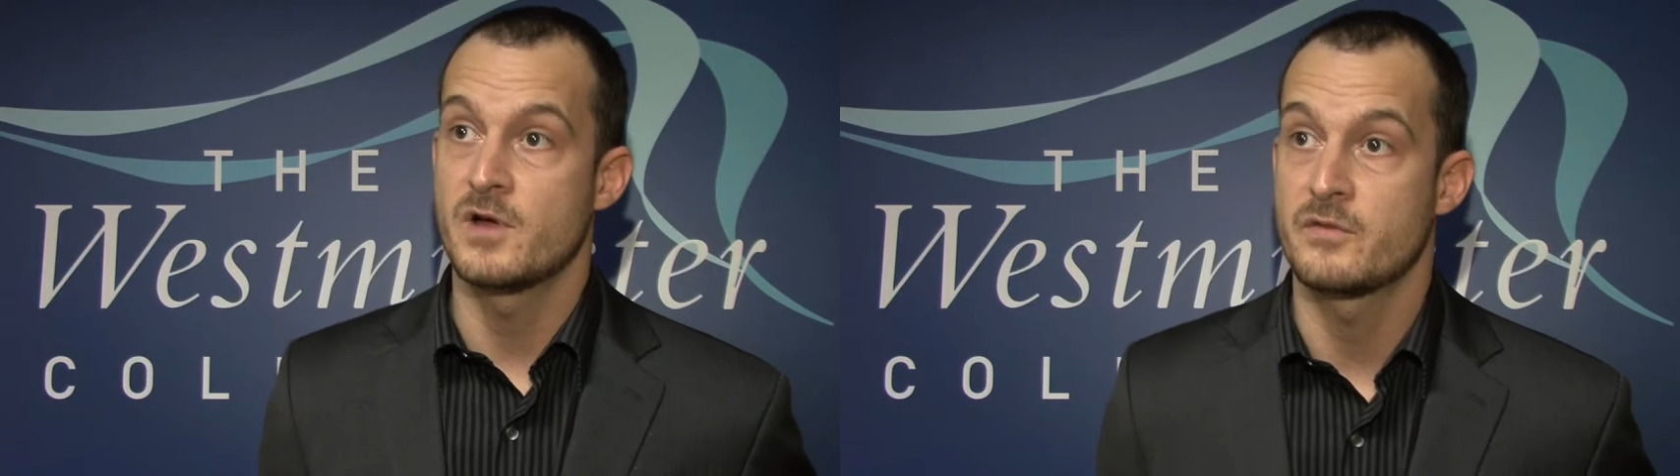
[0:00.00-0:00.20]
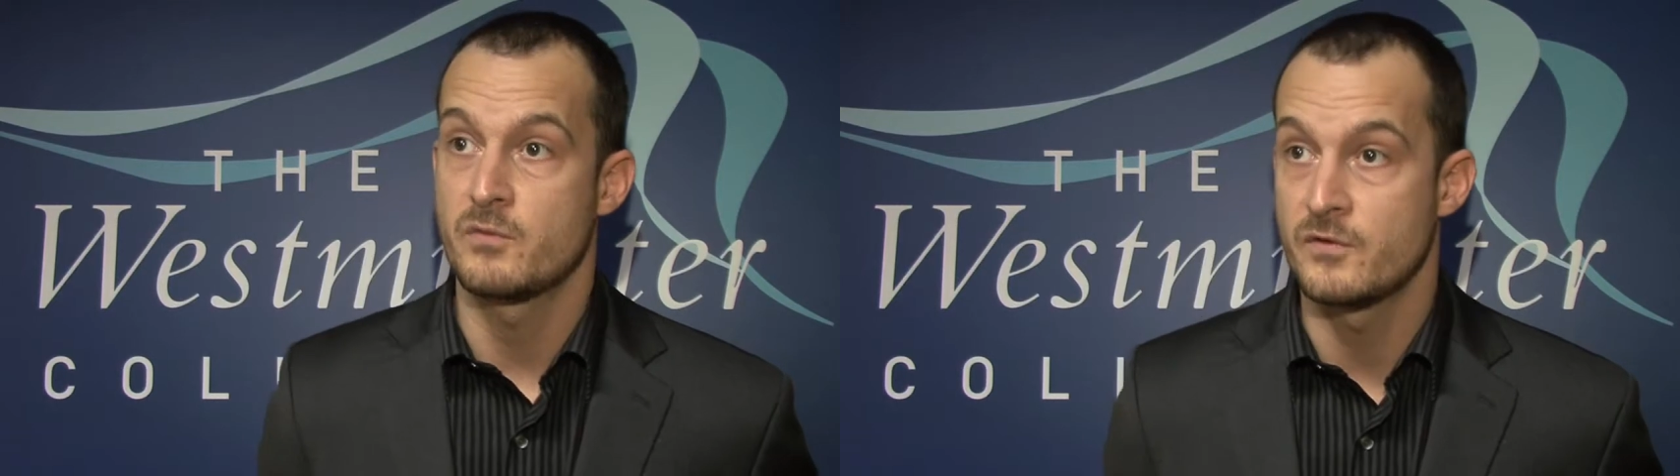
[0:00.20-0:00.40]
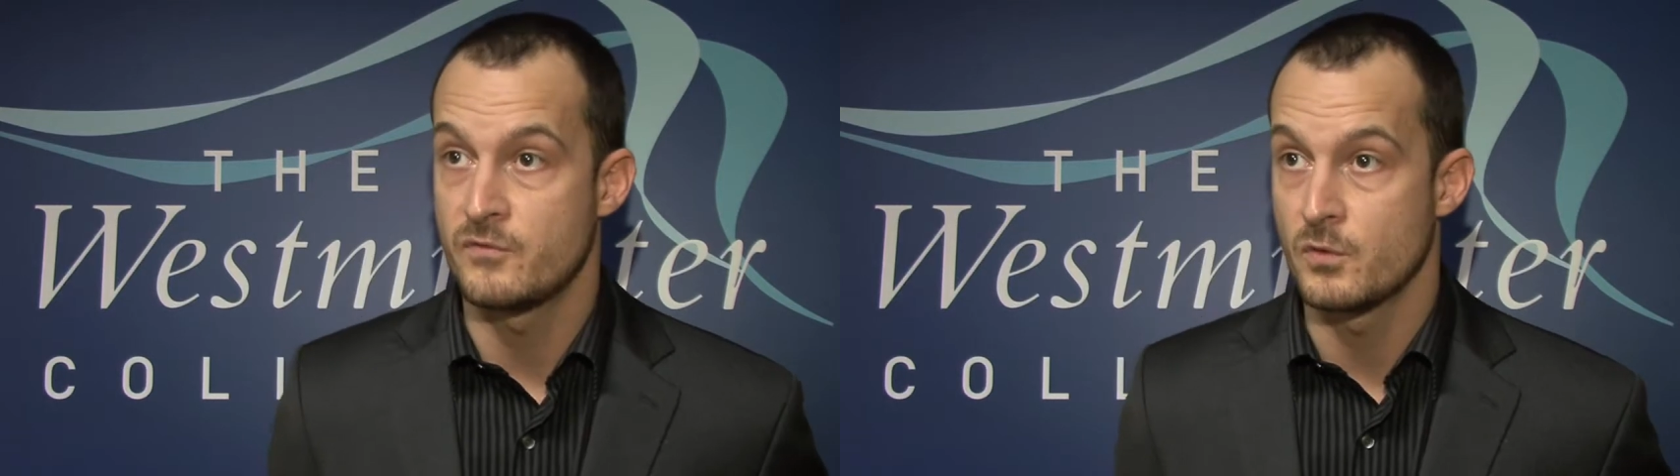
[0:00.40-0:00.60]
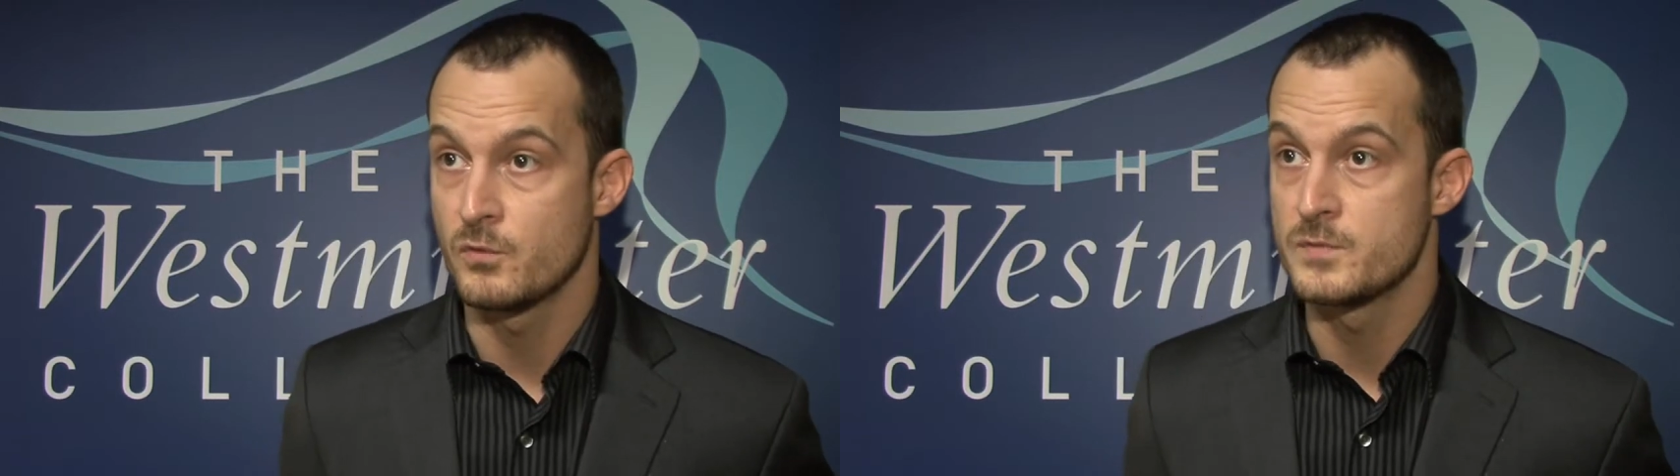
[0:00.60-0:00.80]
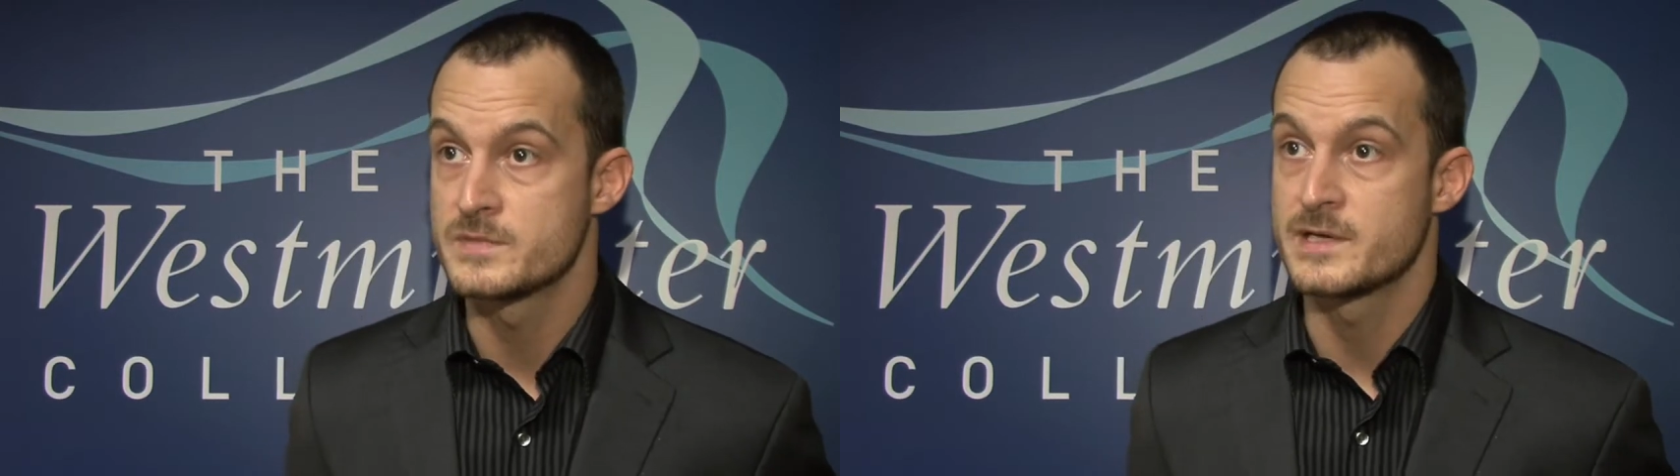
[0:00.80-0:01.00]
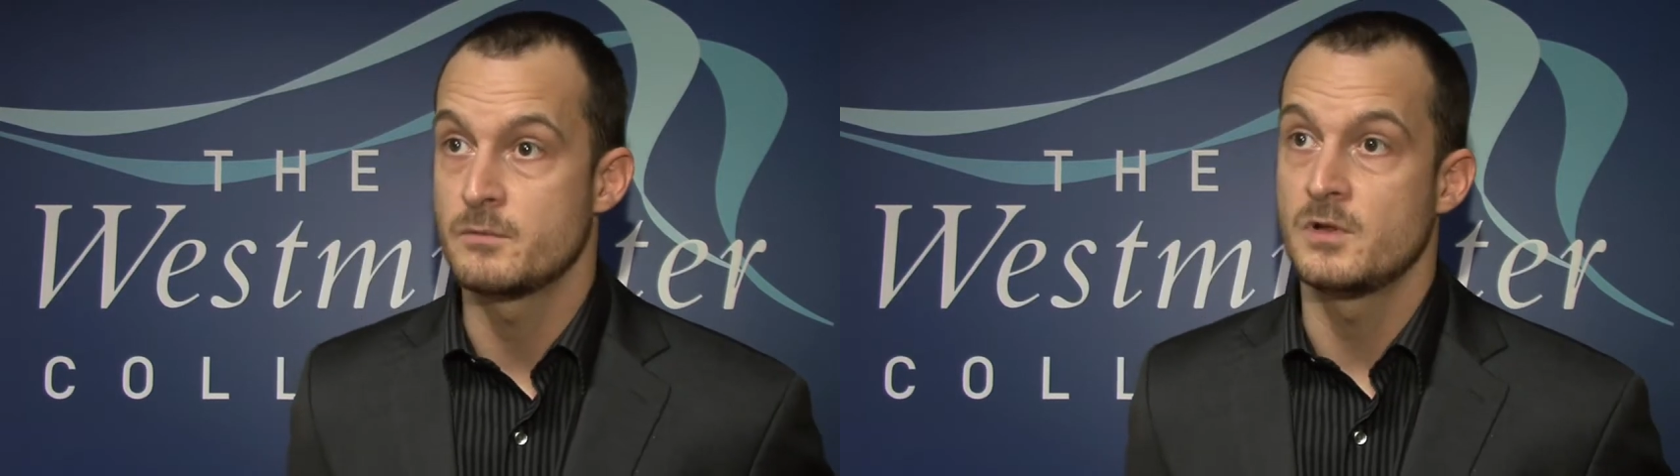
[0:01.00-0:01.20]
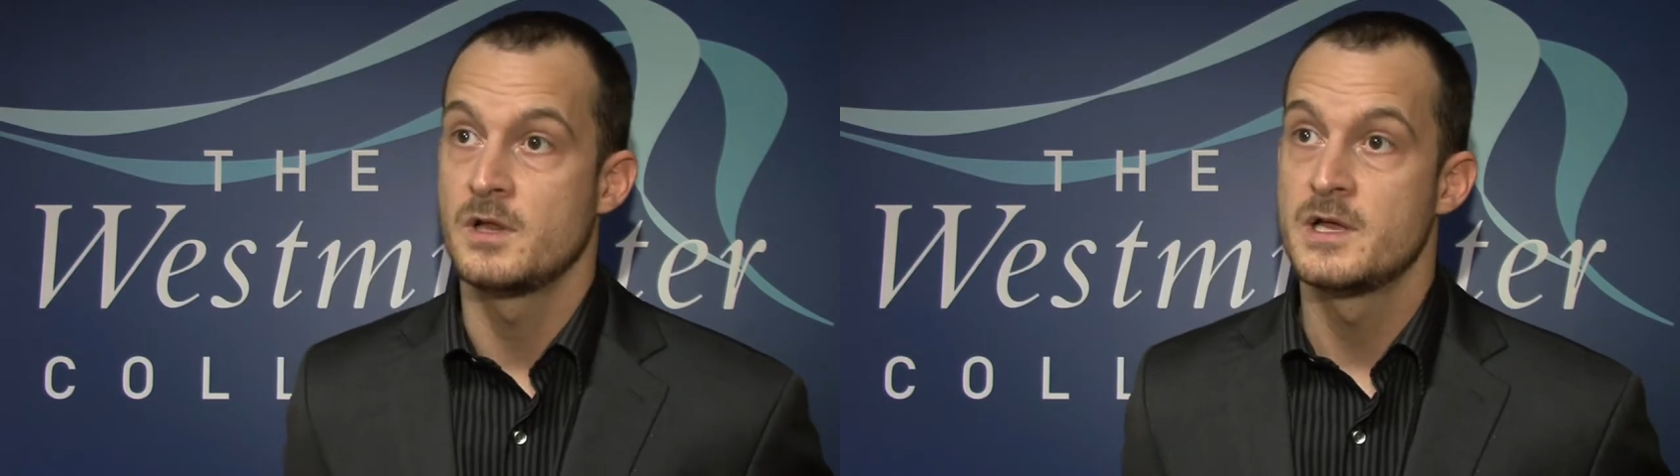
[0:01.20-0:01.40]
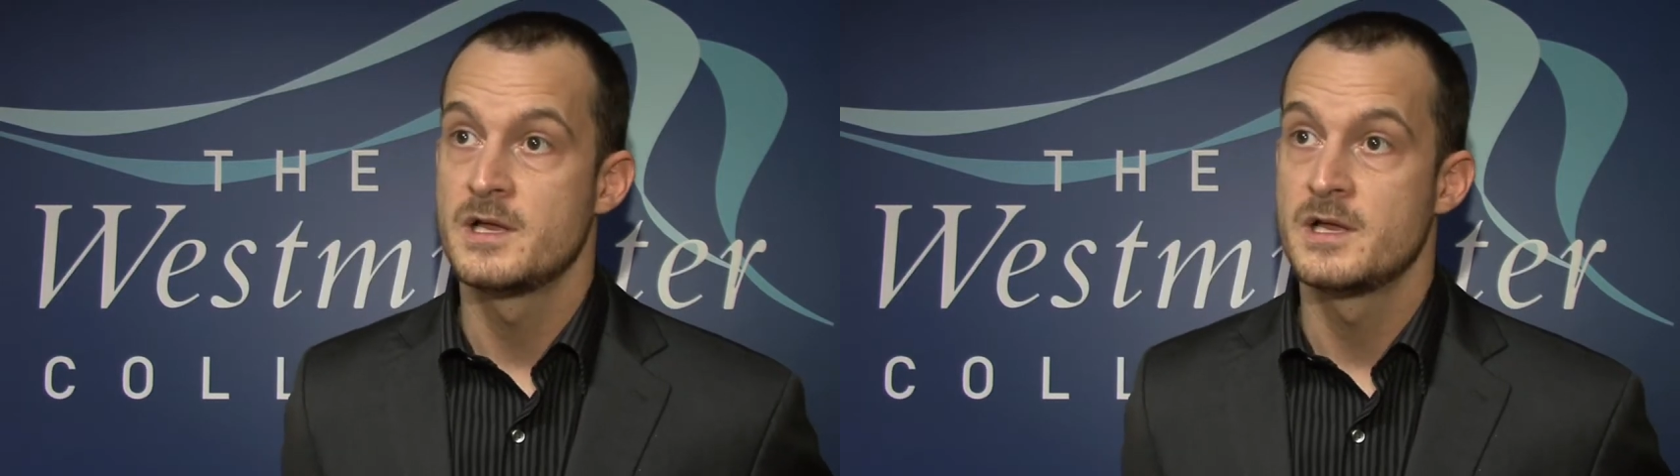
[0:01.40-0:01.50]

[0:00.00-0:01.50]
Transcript: got 3 or 4 rooms that will